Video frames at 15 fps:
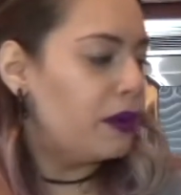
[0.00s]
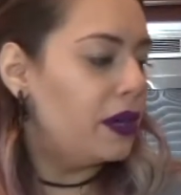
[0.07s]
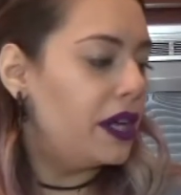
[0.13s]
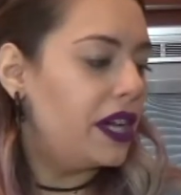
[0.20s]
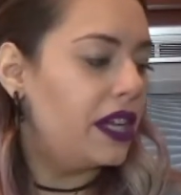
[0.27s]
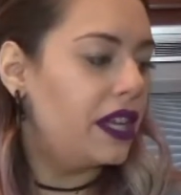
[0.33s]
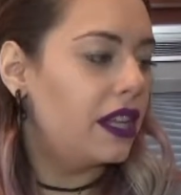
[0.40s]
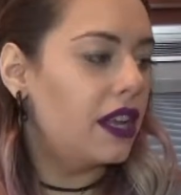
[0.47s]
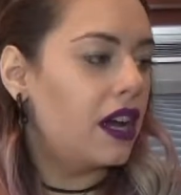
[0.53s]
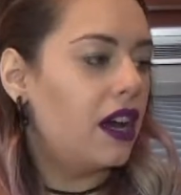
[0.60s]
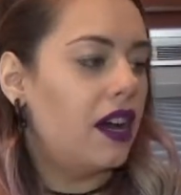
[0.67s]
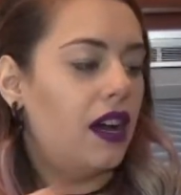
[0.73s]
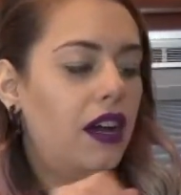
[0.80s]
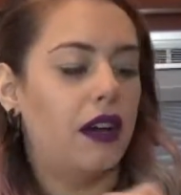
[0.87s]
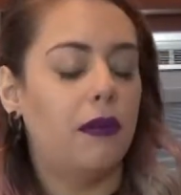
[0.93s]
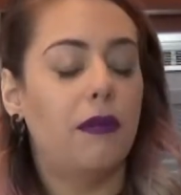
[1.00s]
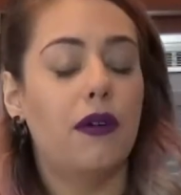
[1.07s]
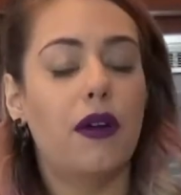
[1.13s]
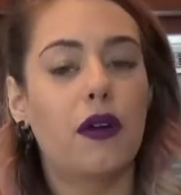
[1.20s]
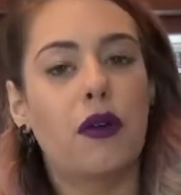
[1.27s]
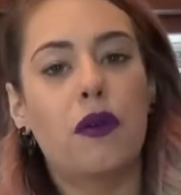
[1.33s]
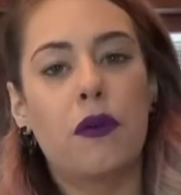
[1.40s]
put
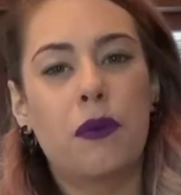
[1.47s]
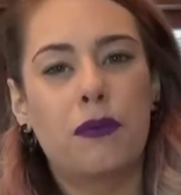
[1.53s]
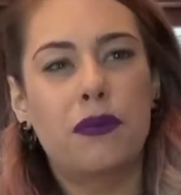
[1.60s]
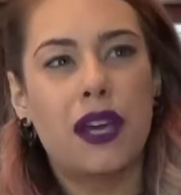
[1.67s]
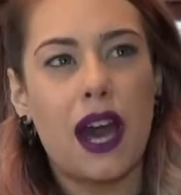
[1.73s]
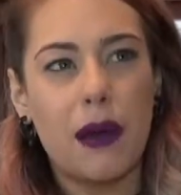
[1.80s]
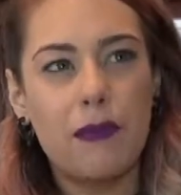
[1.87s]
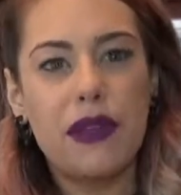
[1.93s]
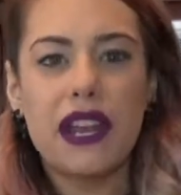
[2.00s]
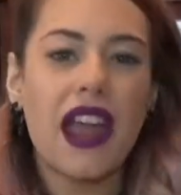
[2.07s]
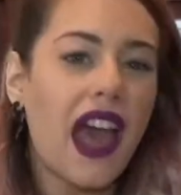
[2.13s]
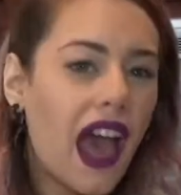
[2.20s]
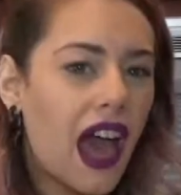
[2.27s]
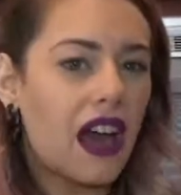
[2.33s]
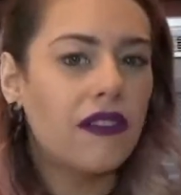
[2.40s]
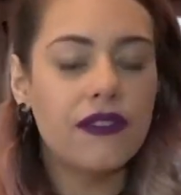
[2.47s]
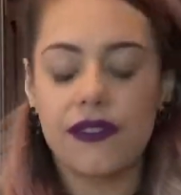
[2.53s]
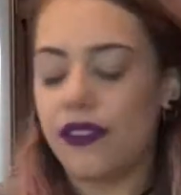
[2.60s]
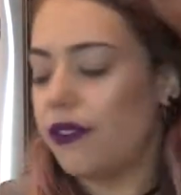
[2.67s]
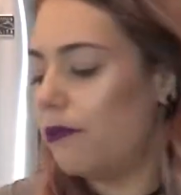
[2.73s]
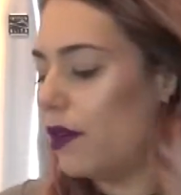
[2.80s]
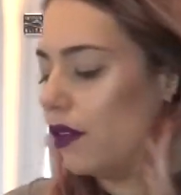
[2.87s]
a cup and a
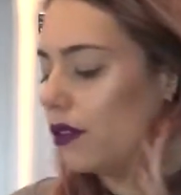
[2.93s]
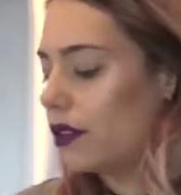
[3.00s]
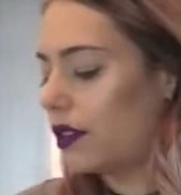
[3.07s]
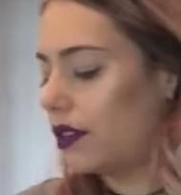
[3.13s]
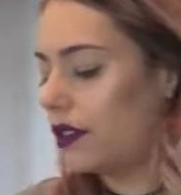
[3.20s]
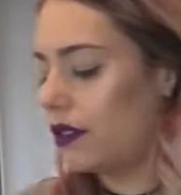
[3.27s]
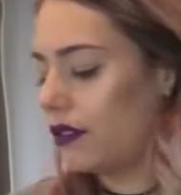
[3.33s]
half of milk.